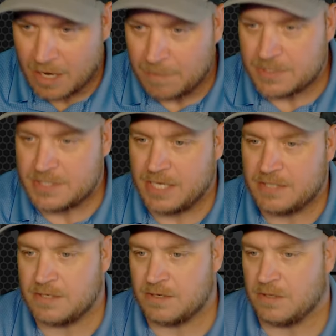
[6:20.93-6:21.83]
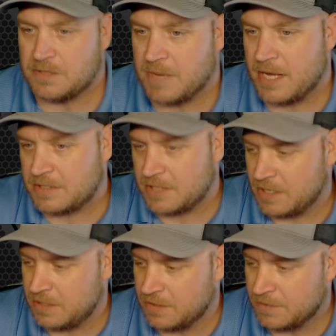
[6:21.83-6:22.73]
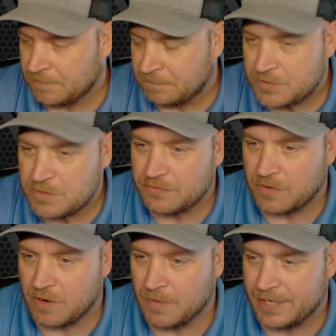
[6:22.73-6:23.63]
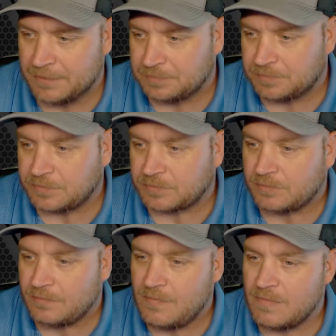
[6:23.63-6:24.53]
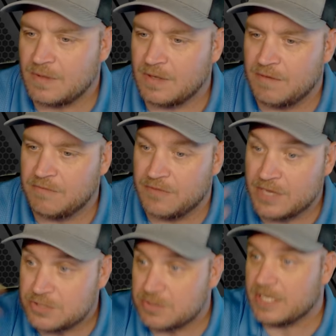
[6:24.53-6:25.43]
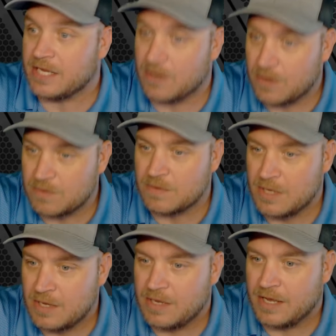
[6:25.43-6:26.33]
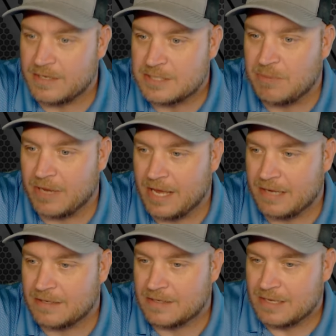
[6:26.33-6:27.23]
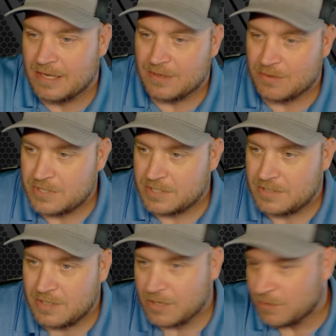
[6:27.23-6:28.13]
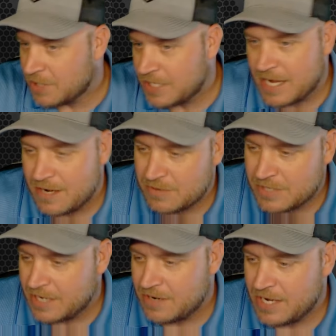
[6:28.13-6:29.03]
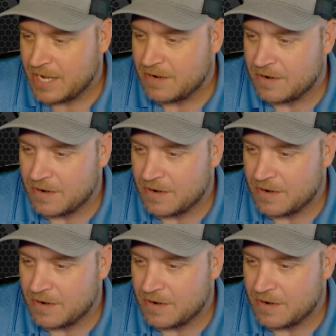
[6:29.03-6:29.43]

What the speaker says: of states that are close by, it's not, too far away. Visually go and inspect. Don't just, look at it on the internet or,